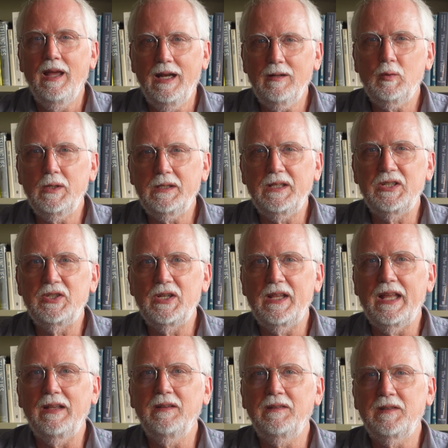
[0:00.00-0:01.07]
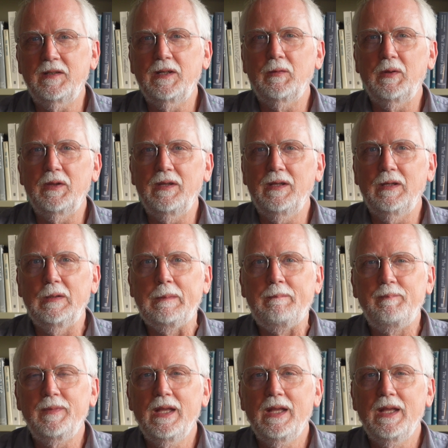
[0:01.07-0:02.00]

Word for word: I'll quickly share that list here with you.